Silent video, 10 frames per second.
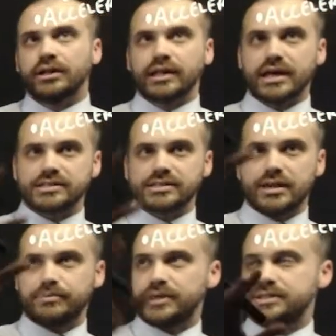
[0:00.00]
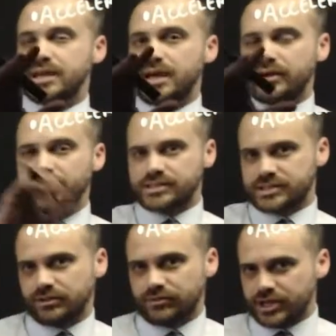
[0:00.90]
Last step is our
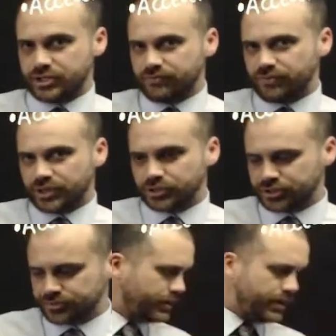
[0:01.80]
acceleration function. Now